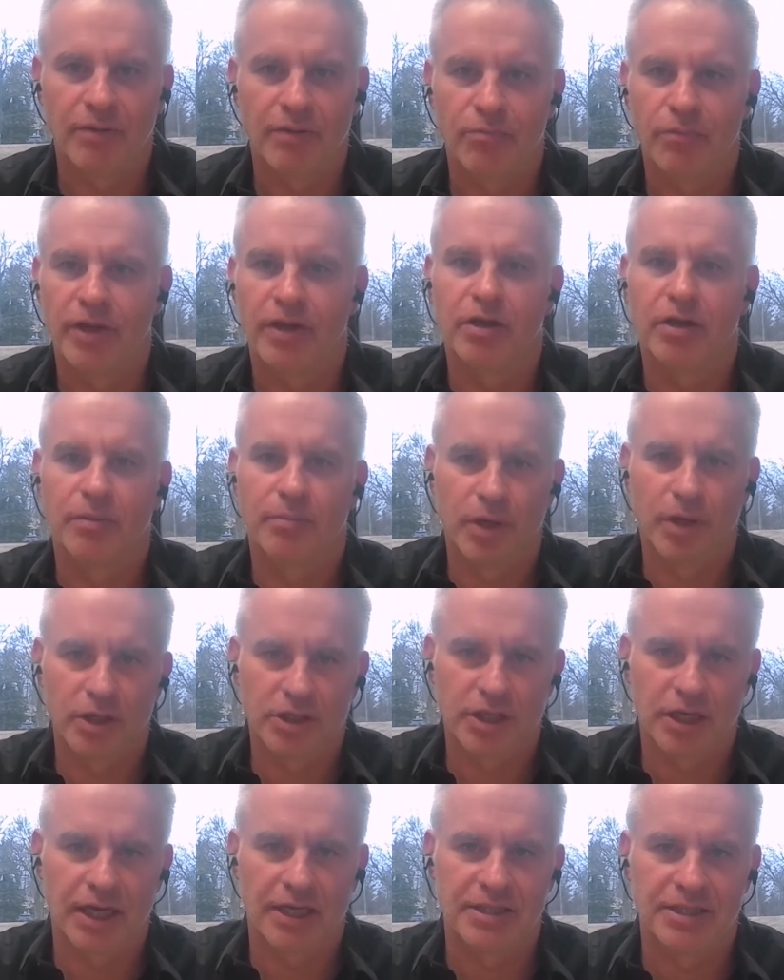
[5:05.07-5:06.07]
And we
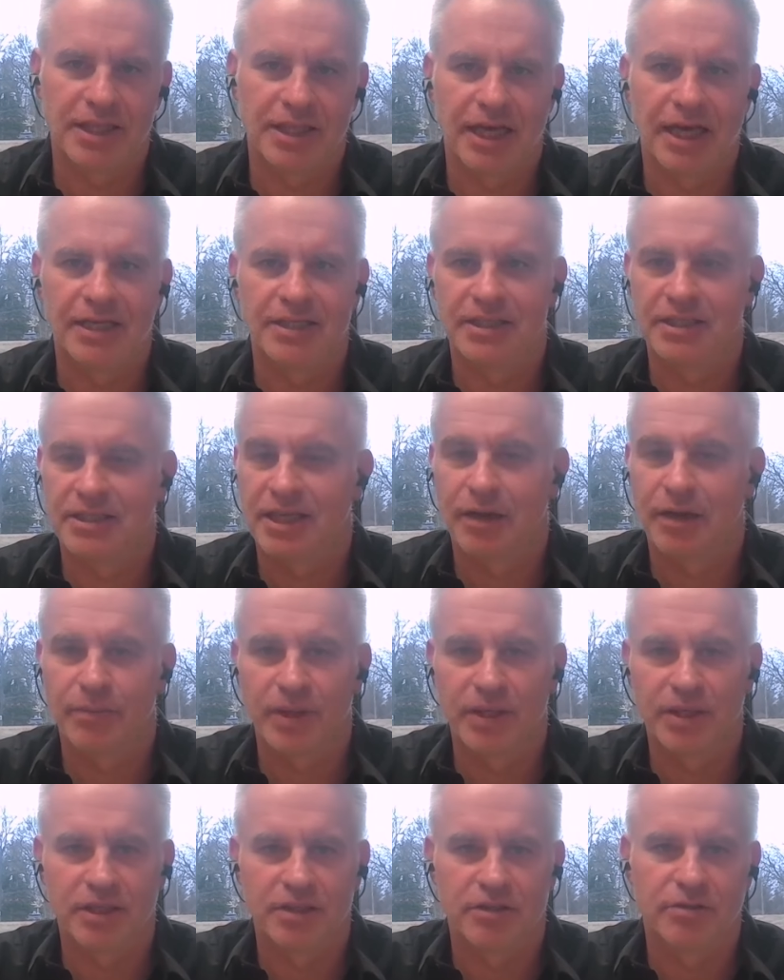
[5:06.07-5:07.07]
commercialized that. It's now
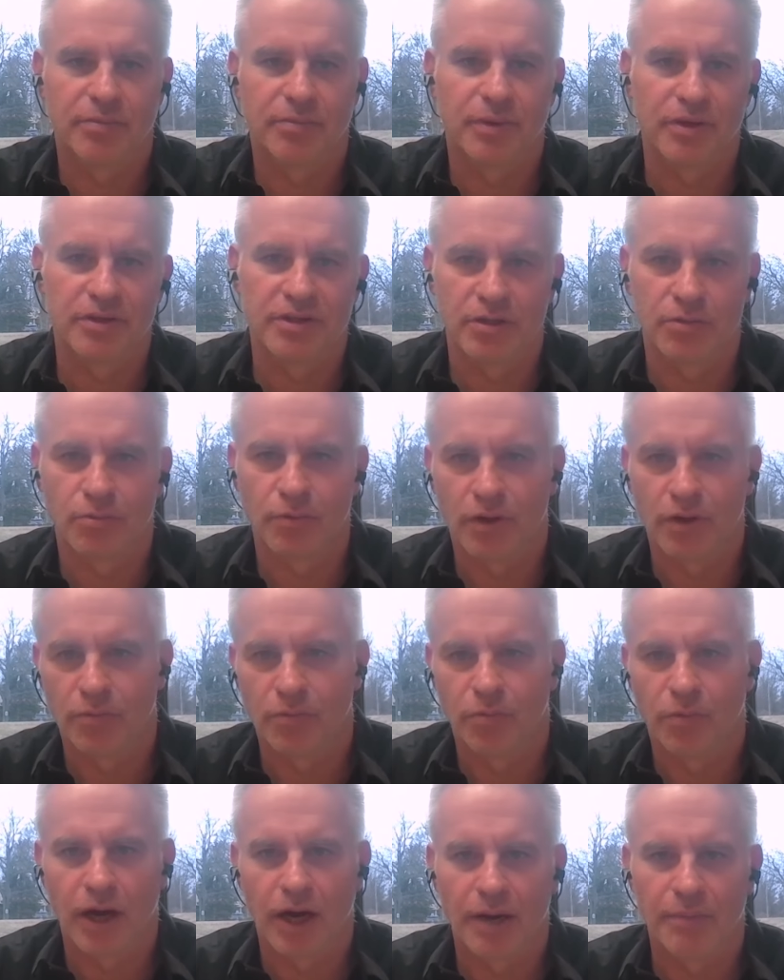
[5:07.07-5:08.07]
been distributed
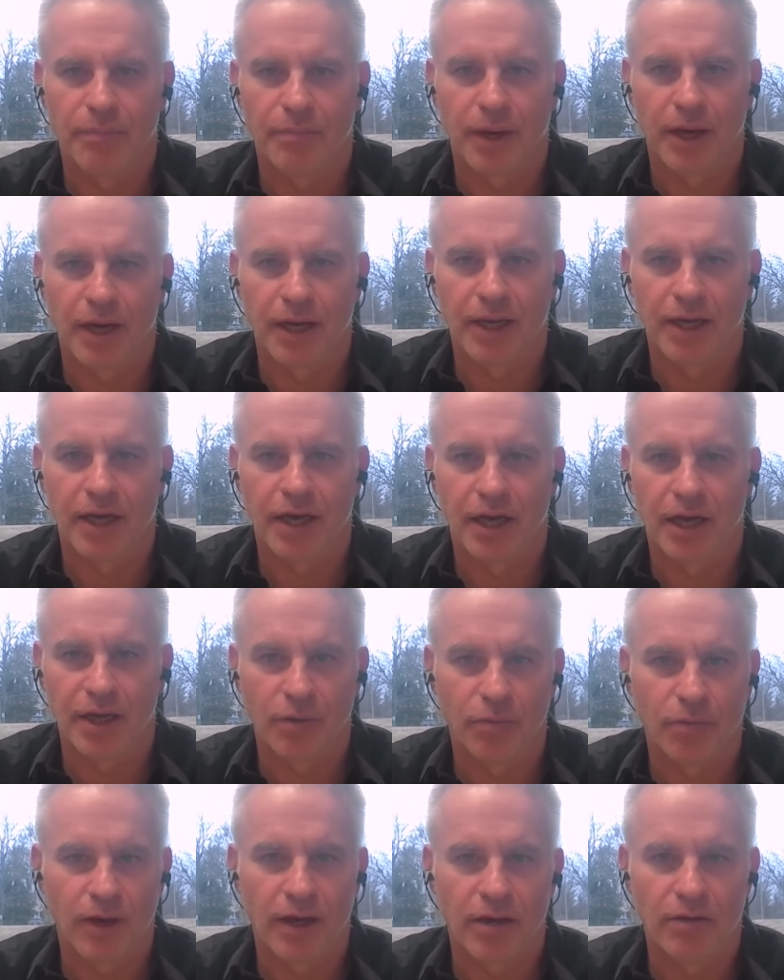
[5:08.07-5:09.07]
worldwide by
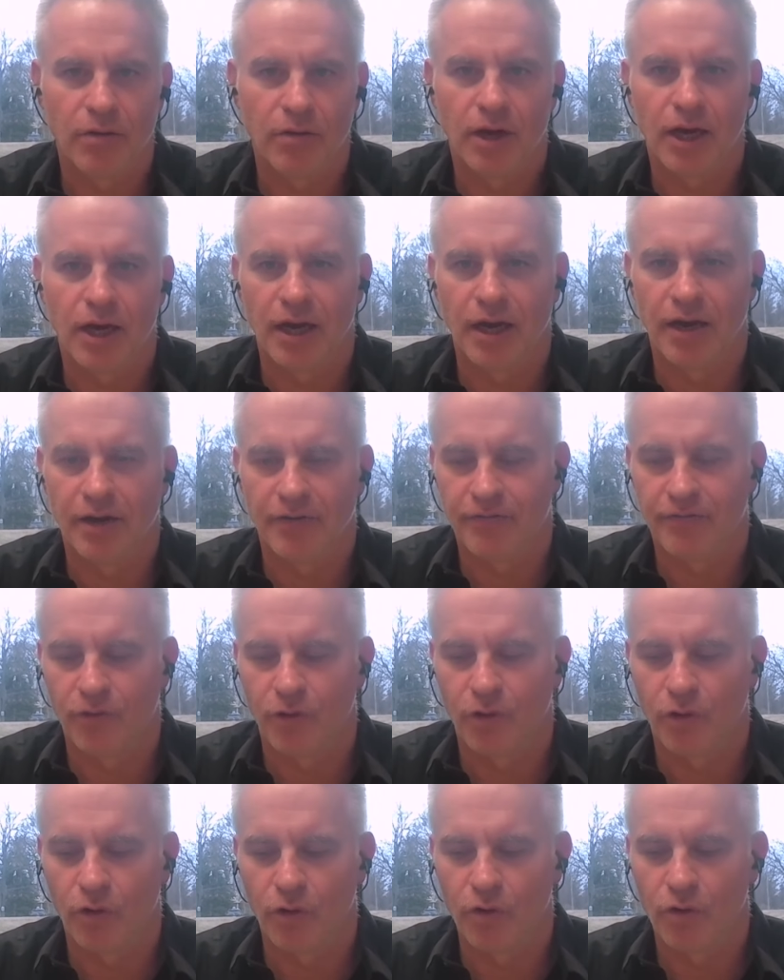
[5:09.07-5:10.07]
Honeywell
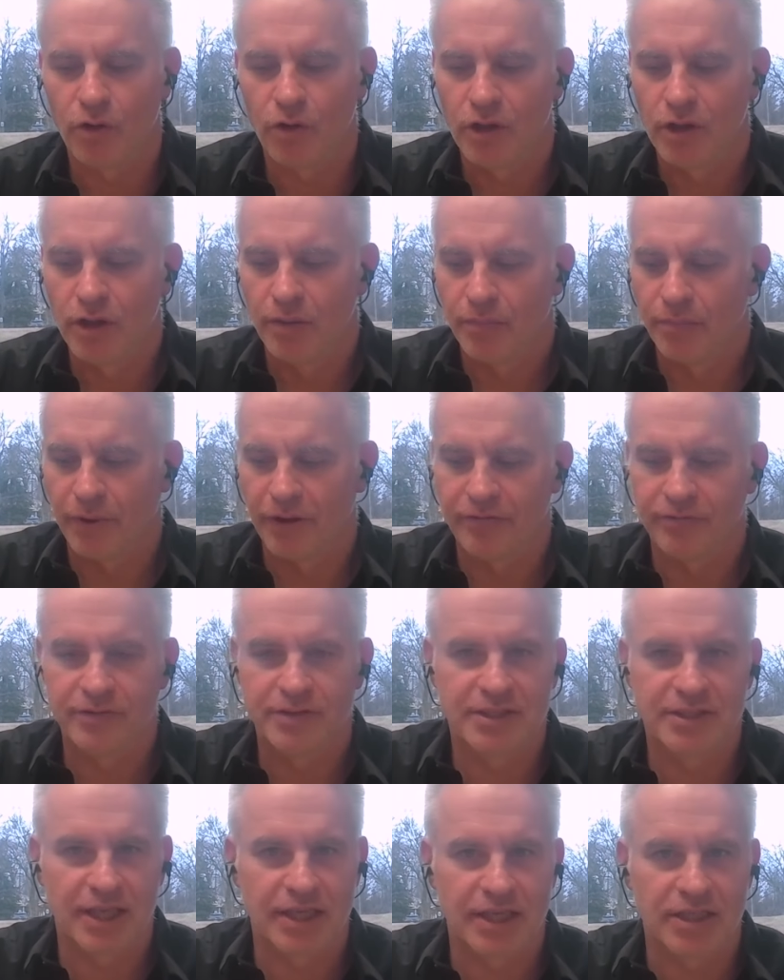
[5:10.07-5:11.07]
for both
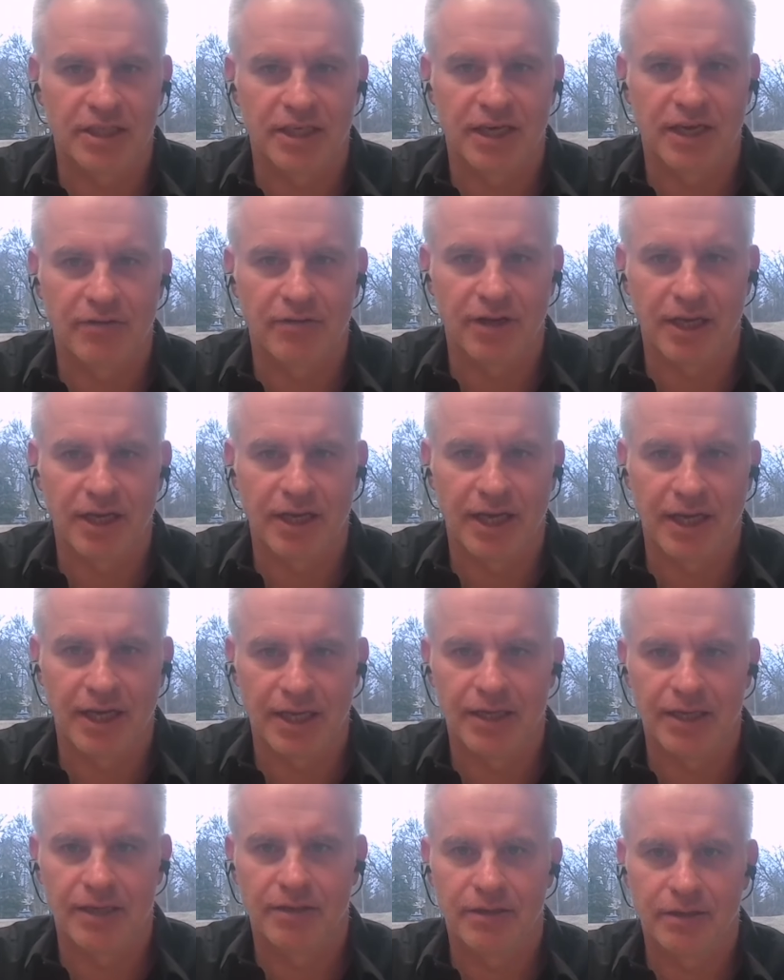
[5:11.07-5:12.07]
stationary
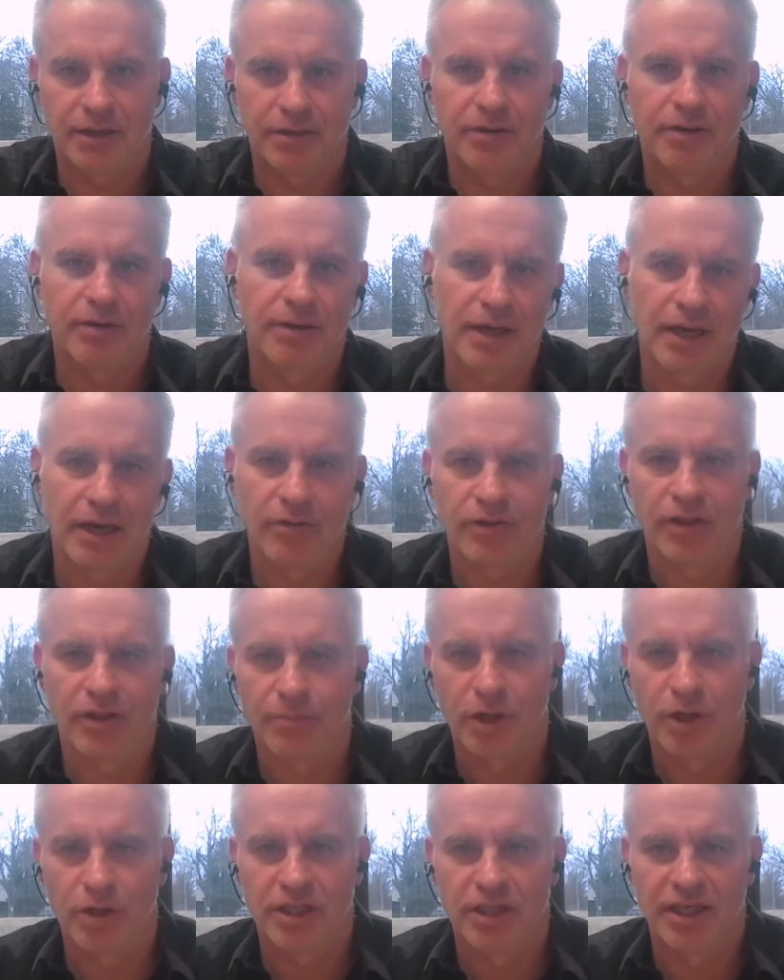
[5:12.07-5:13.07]
and now the
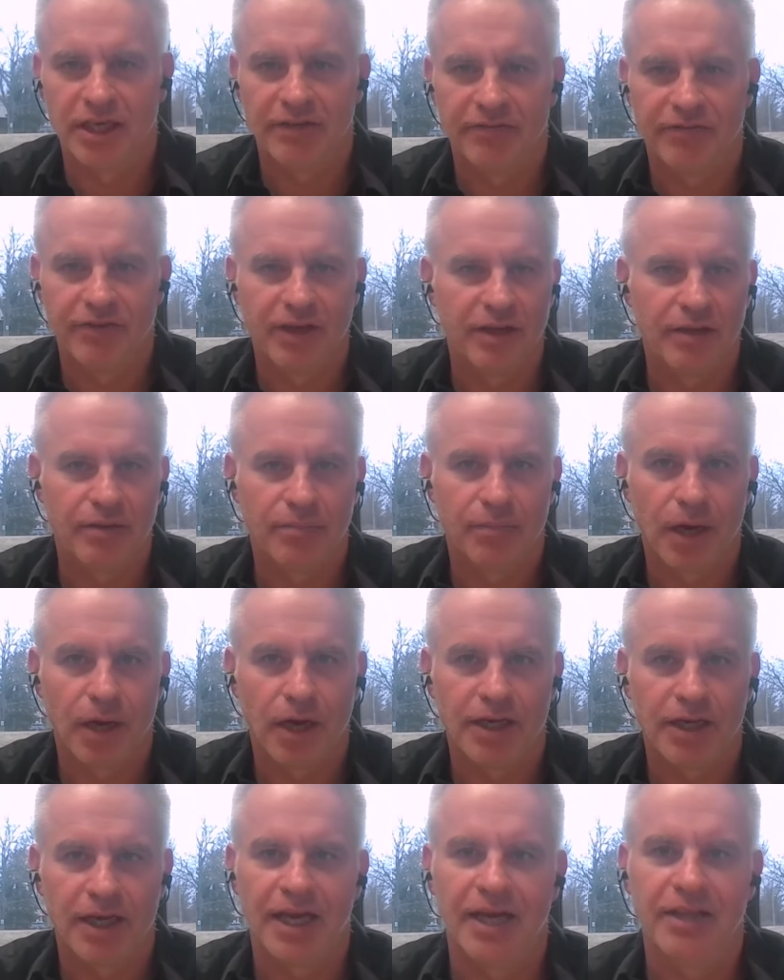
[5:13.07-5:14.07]
emerging EV market.